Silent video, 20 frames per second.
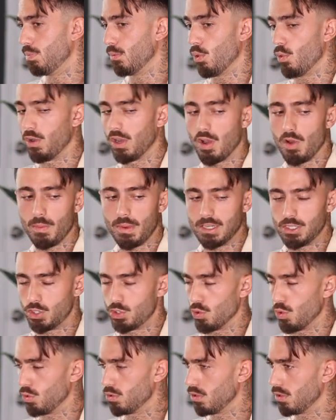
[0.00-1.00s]
blowing out my
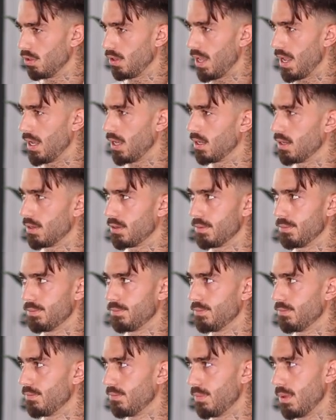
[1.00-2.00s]
shoulder like
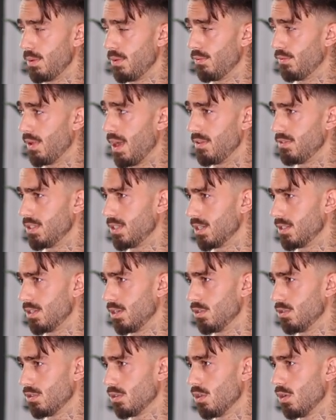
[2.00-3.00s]
maybe 5, 6
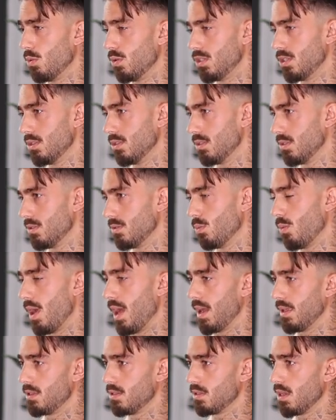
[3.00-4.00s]
years ago, which is
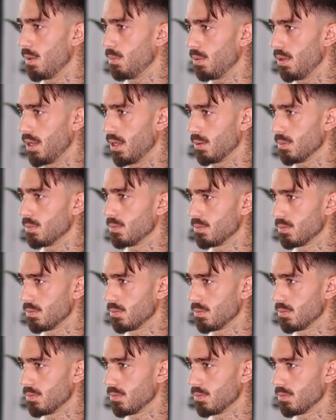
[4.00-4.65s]
why I had to stop playing.